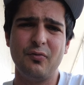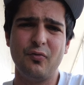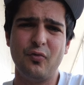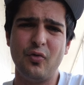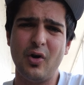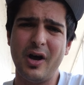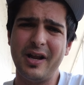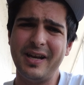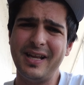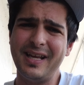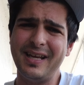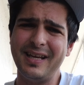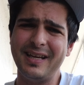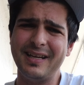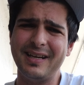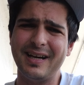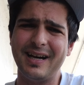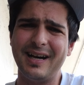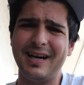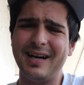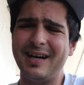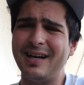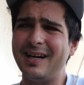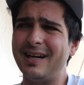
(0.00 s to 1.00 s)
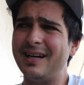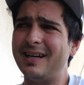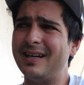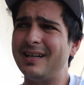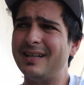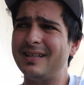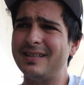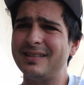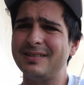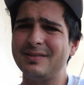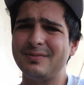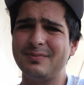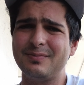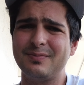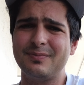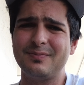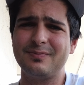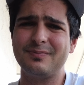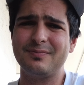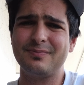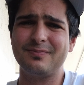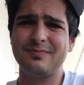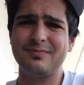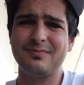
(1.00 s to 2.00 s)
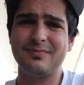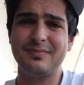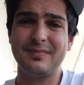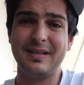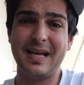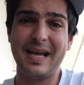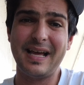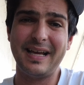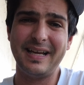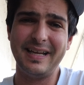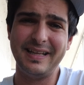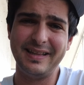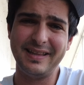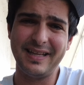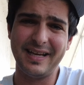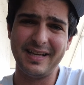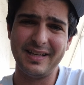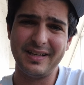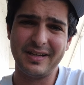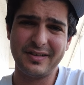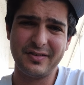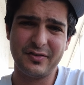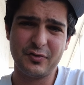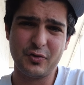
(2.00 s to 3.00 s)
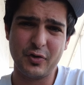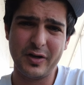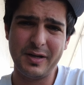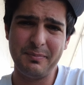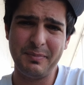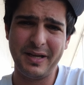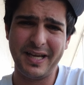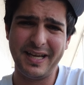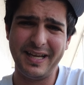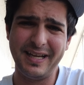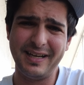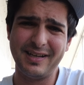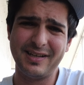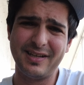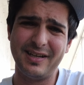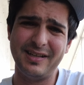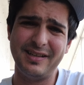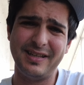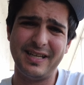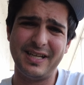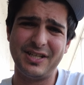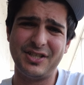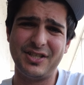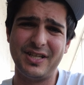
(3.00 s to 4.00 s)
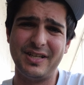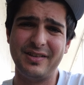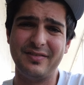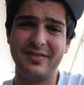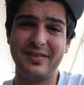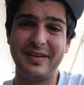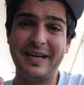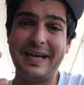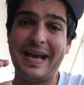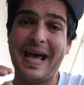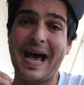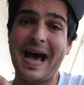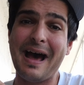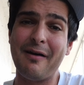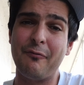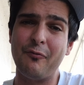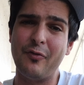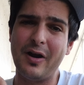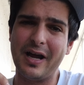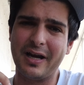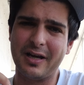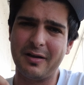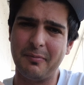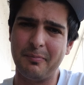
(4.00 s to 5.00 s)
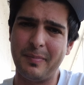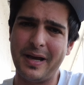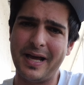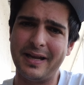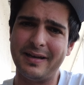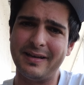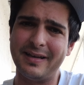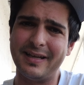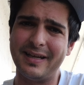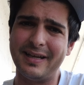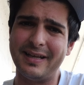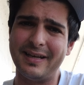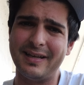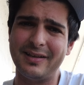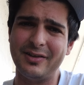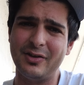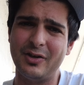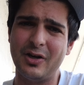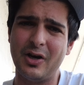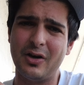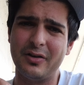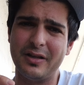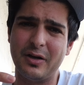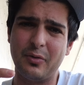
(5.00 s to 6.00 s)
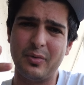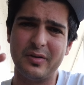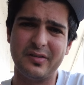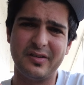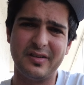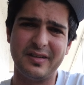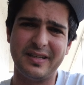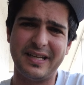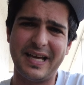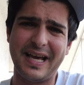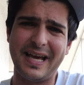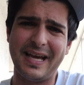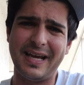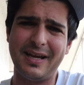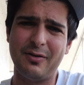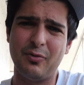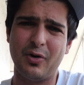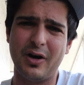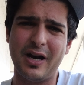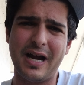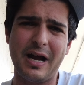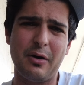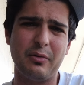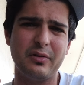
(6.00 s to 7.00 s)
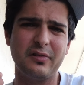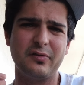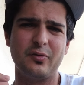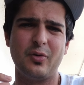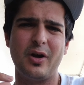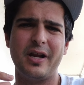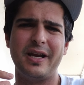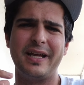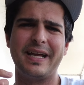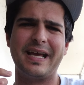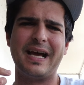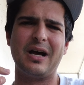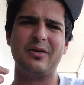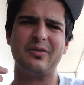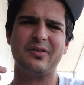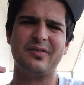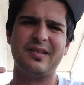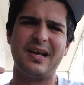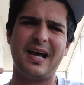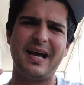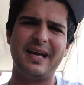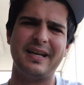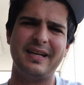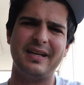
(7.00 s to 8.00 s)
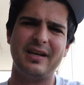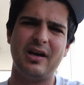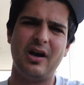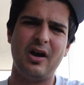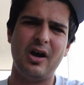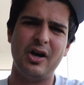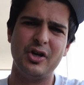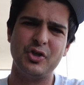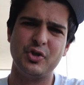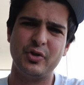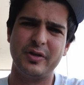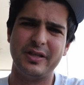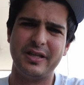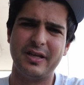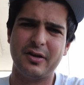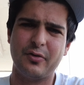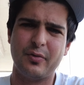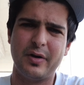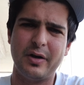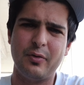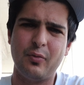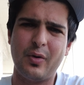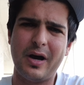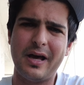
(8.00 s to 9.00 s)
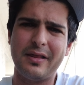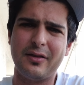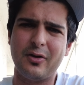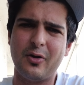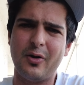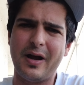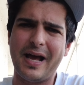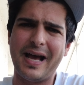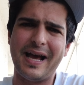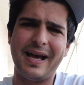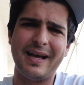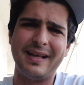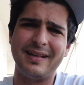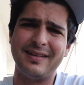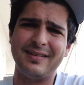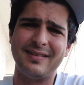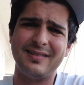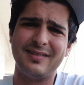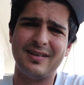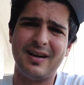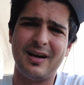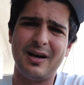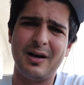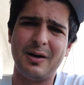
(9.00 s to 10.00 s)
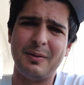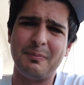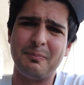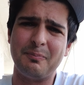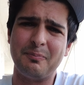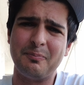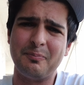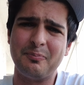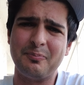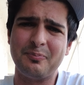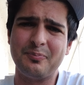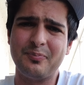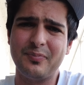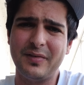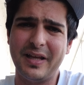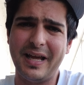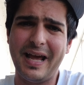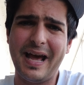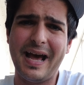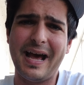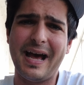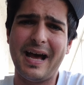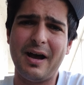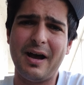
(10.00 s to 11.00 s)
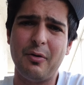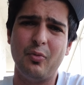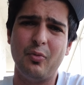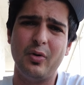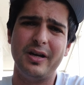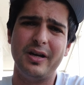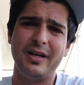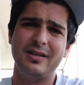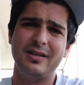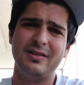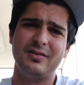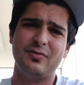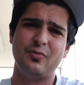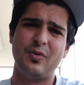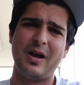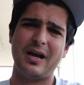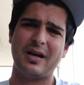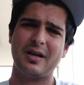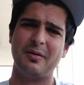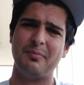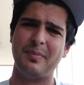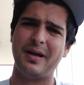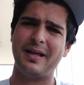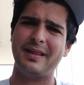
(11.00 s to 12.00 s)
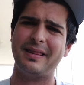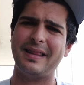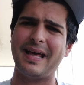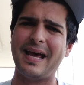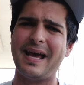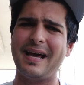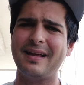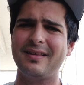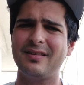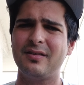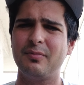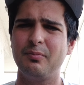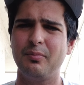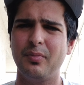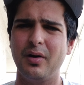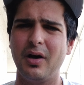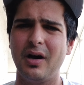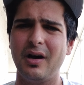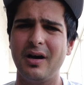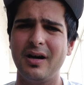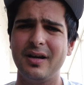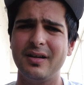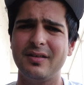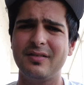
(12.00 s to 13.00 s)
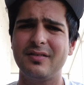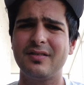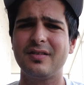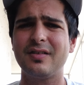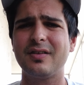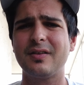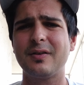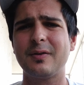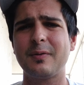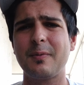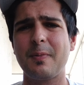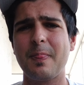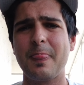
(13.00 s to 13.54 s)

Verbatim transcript: running uh, in the extreme heat conditions not recommended. You know, there was a day where I was running outside in 100 degree weather, and um, yeah, wouldn't recommend that. But